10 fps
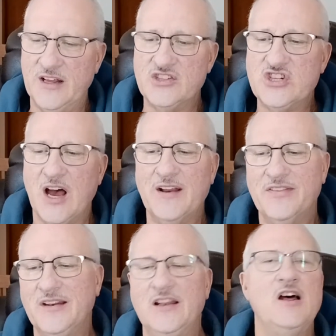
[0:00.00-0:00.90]
and
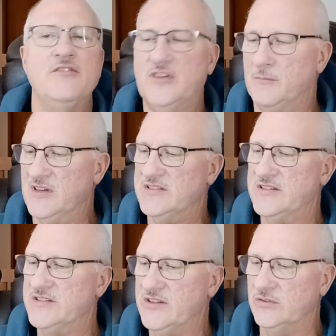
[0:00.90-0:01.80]
Jonathan loved him as
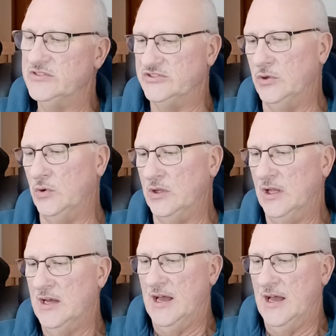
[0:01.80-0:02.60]
his own soul.